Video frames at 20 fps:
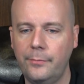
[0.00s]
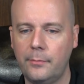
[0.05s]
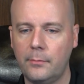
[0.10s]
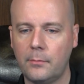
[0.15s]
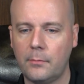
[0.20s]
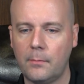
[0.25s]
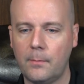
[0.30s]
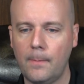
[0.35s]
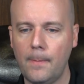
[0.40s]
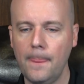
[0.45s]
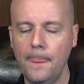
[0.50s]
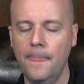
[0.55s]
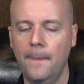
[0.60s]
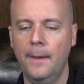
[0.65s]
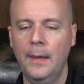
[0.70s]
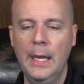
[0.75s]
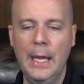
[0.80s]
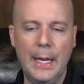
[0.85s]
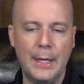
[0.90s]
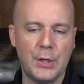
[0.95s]
I'm
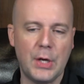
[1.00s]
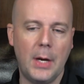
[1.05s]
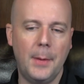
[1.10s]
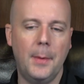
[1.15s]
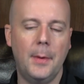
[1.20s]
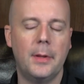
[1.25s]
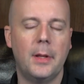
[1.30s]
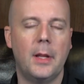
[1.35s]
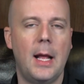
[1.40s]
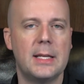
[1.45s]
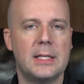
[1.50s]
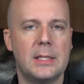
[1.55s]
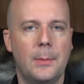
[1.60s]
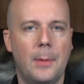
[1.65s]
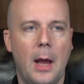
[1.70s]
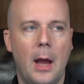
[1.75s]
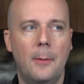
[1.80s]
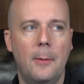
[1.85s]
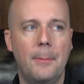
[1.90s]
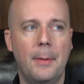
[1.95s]
trying to remember the last time
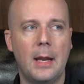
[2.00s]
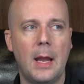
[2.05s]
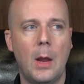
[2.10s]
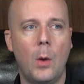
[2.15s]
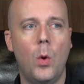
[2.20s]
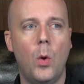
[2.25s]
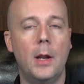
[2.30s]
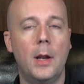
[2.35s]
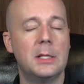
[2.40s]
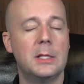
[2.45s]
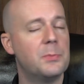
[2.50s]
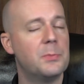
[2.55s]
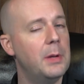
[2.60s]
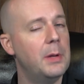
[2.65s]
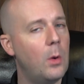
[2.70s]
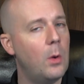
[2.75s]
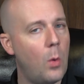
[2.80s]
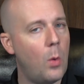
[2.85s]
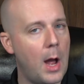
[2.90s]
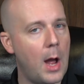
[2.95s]
I've been at one. It's
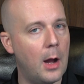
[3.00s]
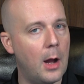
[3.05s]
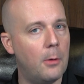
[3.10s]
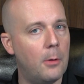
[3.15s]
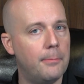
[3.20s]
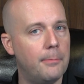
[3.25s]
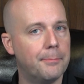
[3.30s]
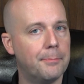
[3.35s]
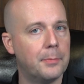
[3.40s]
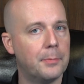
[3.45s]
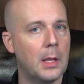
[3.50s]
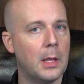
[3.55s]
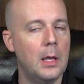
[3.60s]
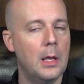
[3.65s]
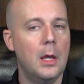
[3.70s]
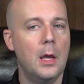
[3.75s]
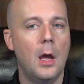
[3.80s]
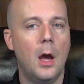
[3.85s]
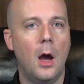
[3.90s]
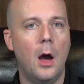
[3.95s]
been a while.
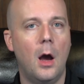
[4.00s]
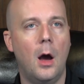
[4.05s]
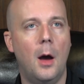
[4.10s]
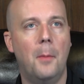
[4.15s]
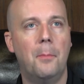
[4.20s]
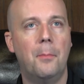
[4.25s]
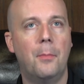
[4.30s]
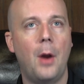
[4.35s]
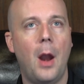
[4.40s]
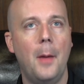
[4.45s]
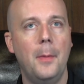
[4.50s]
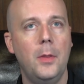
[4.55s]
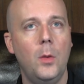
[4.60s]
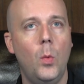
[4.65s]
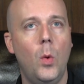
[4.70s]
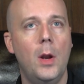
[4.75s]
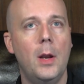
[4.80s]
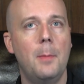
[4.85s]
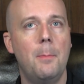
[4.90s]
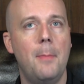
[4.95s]
Probably the
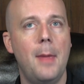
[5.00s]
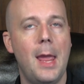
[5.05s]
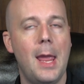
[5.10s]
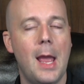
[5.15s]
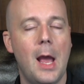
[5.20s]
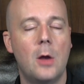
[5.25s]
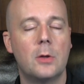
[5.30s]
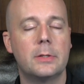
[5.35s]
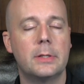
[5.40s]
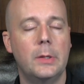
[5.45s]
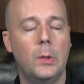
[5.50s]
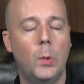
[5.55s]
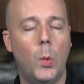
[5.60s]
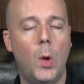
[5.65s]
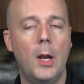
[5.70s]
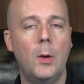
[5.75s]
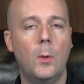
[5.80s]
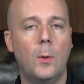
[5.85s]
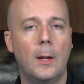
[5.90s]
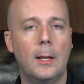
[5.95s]
one in Maine. I was at
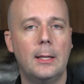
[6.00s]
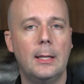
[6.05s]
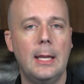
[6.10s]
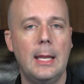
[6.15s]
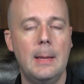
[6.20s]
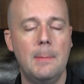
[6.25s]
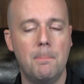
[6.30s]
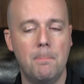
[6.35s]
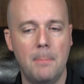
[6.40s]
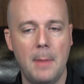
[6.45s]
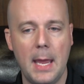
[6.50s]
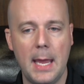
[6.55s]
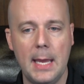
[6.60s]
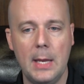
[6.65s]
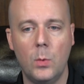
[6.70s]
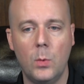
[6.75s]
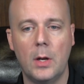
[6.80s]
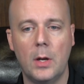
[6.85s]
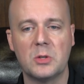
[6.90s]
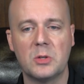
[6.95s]
one in
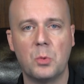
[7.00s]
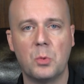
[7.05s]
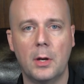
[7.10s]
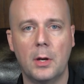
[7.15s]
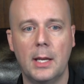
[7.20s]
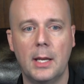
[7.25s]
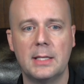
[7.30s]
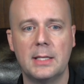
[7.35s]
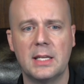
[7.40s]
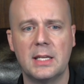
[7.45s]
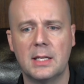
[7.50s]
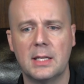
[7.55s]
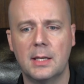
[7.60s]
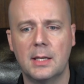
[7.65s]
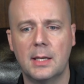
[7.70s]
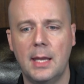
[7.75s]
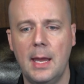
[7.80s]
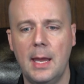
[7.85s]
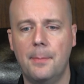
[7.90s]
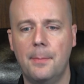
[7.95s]
Maine when I was working as a
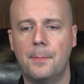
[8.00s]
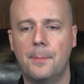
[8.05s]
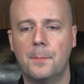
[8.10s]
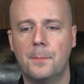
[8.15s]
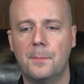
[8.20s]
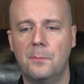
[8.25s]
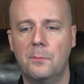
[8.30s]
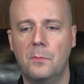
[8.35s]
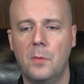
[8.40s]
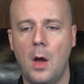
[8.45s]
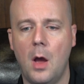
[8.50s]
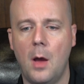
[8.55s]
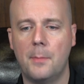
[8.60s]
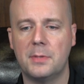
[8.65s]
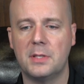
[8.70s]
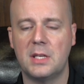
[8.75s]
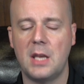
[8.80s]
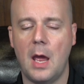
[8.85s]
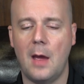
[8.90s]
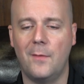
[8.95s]
camp
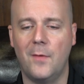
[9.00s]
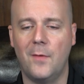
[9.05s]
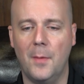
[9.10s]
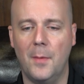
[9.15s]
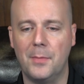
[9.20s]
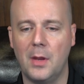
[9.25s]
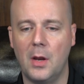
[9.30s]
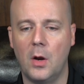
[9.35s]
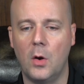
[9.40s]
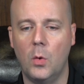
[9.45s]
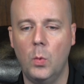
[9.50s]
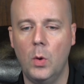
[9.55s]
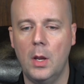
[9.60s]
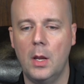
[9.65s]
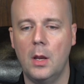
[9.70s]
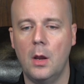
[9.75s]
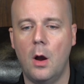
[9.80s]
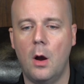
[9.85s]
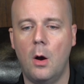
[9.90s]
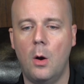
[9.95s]
staff up there.
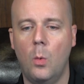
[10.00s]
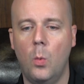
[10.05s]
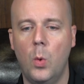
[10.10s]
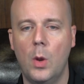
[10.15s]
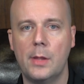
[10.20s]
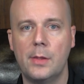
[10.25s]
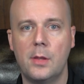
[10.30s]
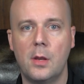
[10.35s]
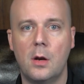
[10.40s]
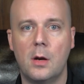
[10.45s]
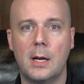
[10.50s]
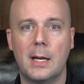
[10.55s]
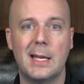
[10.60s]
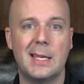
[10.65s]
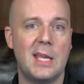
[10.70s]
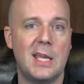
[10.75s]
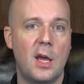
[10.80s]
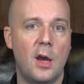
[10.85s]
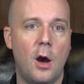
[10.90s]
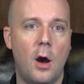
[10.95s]
We all went there on a
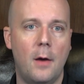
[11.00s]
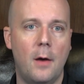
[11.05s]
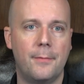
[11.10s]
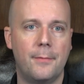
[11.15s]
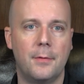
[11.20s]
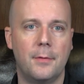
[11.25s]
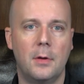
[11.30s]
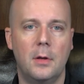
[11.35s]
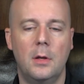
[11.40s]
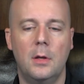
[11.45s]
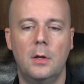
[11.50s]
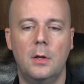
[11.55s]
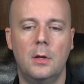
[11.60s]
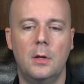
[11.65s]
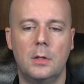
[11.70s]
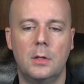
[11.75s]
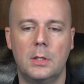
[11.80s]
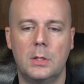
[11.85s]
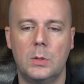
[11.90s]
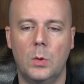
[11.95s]
day off
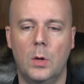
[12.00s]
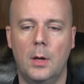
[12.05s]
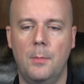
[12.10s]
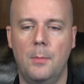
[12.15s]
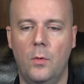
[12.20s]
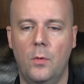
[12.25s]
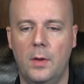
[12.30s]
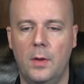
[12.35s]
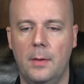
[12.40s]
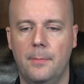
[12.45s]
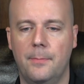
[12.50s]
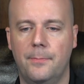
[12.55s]
to a movie.